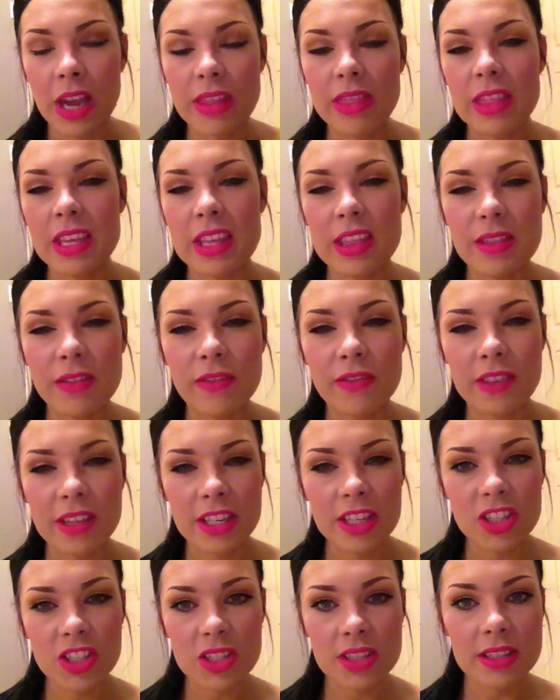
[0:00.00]
think the
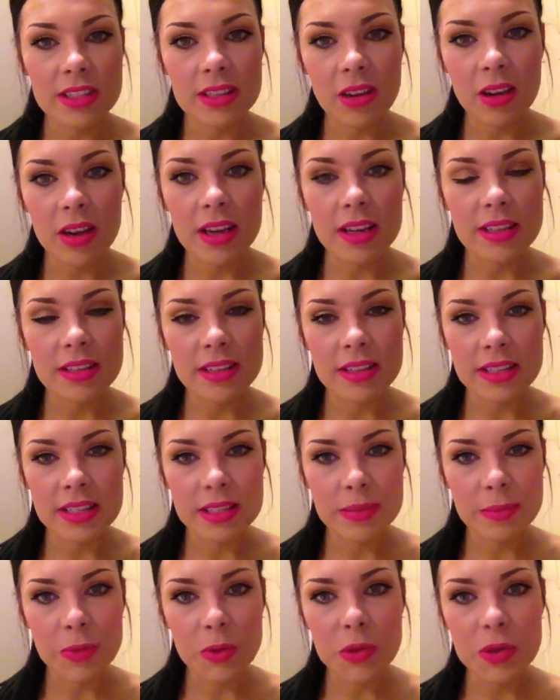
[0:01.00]
finish is nice. It
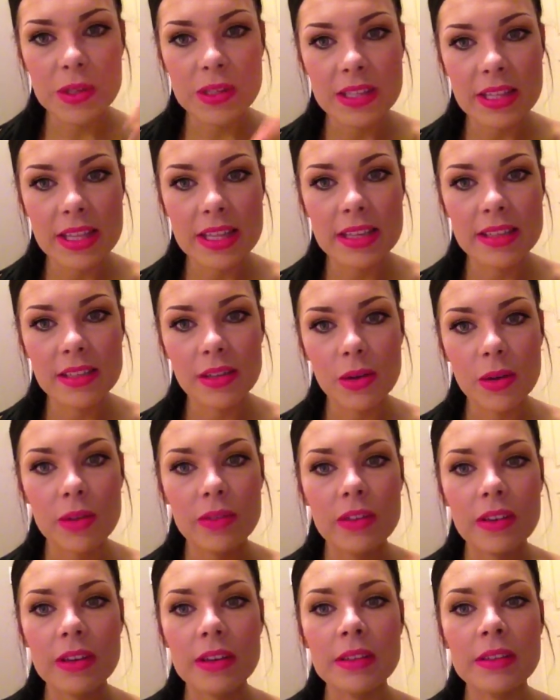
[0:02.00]
smooths things
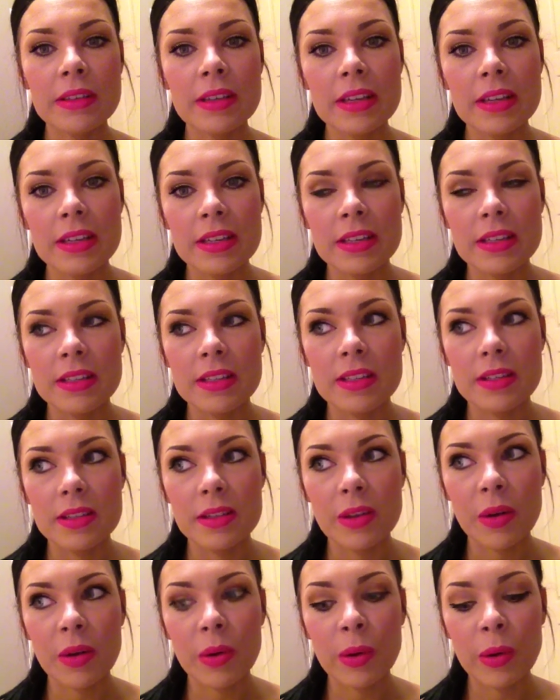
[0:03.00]
over.
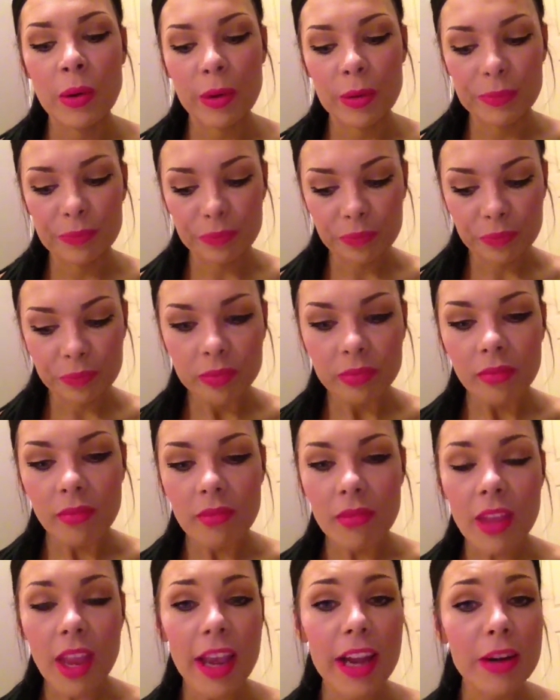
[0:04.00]
So
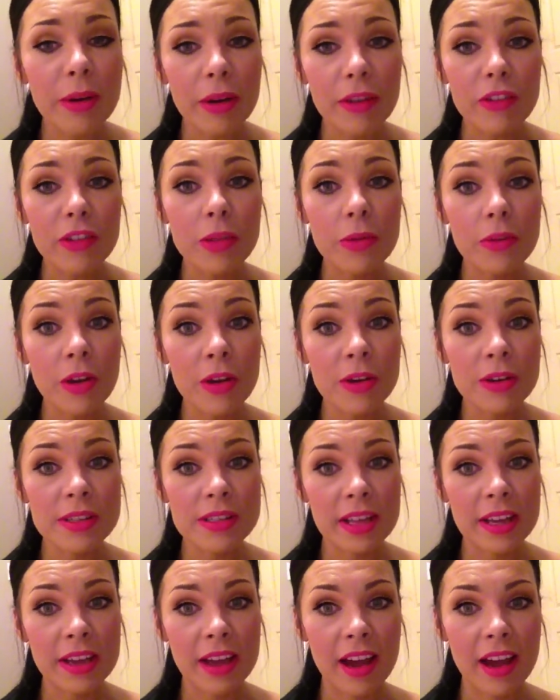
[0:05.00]
anyway, for those
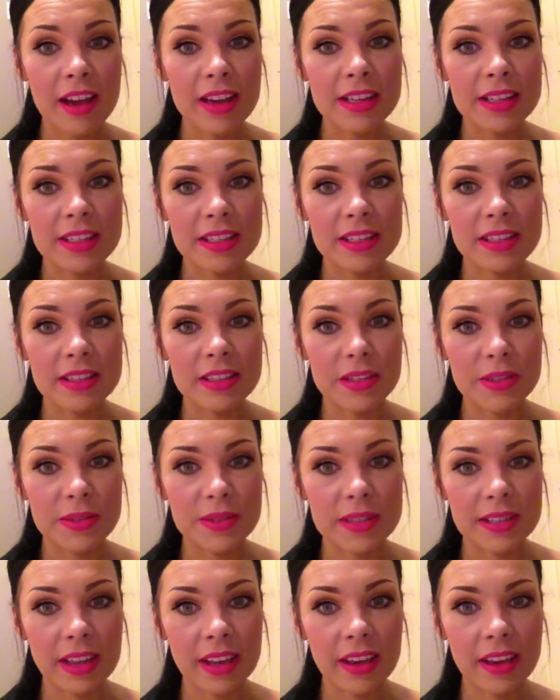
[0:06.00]
that asked to
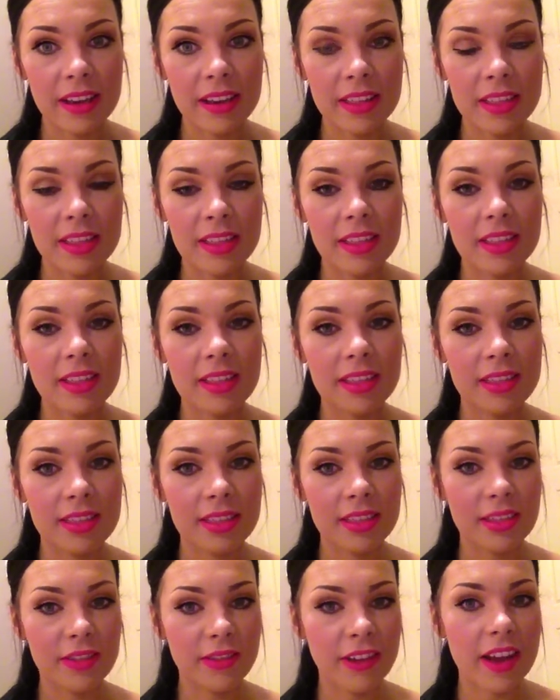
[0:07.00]
see
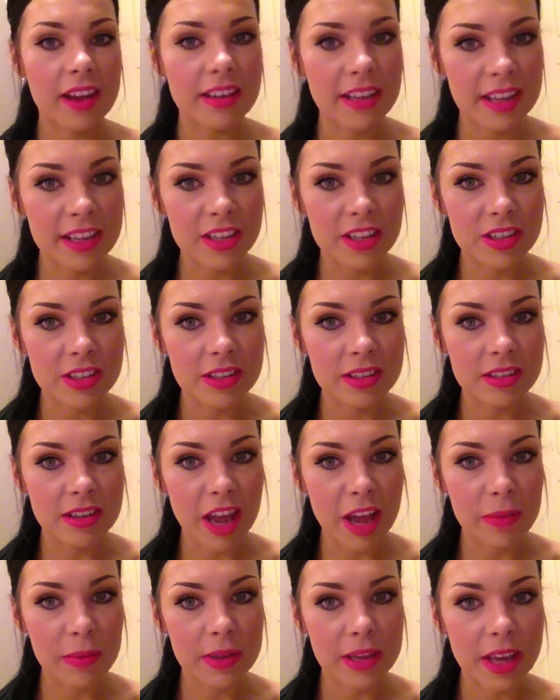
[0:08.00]
the foundation
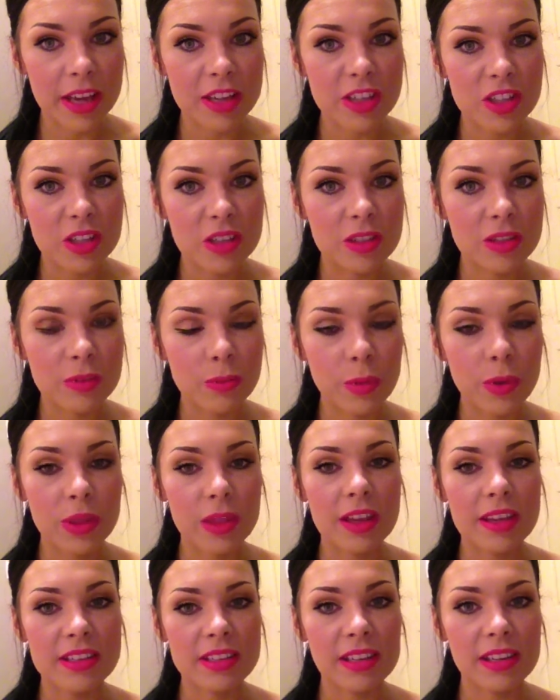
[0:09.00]
application with
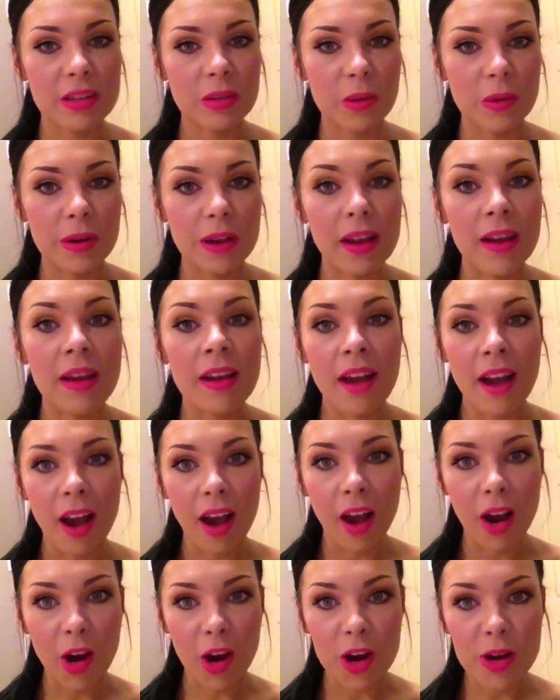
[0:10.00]
Estee Lauder,
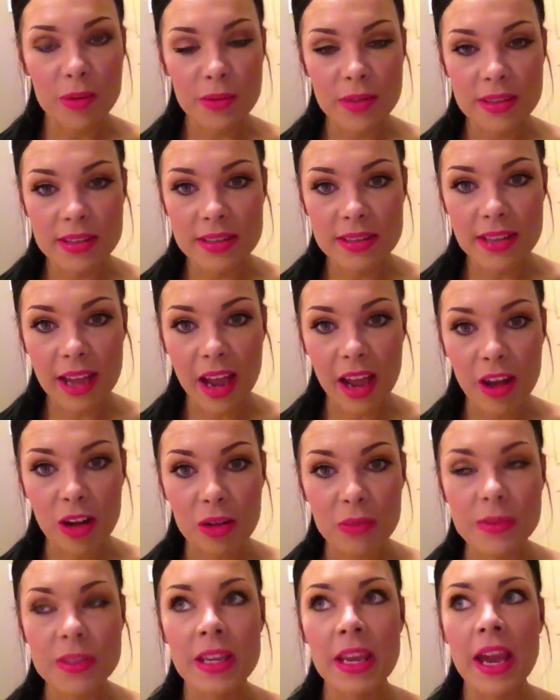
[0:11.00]
I hope this has
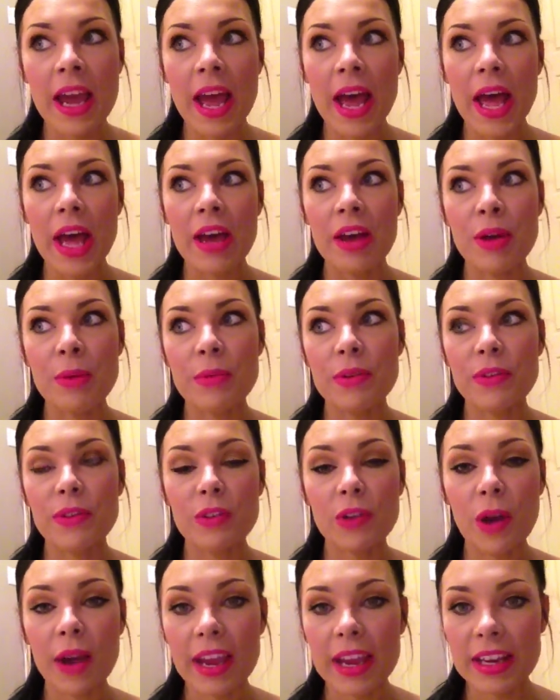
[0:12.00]
helped. If
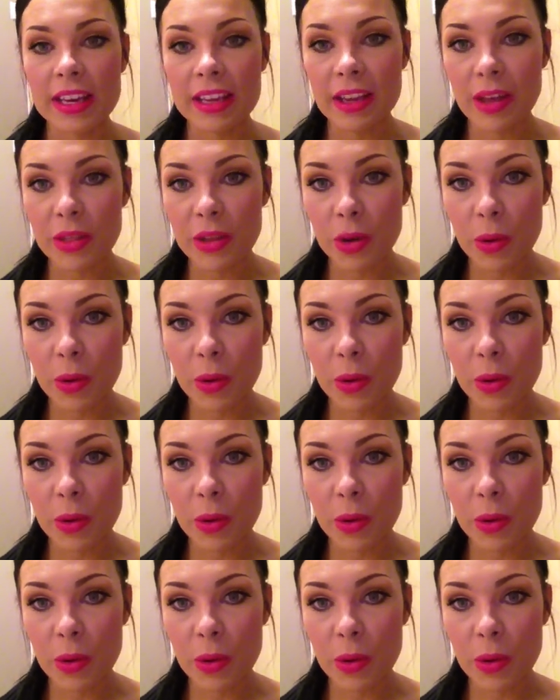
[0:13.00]
you've got any other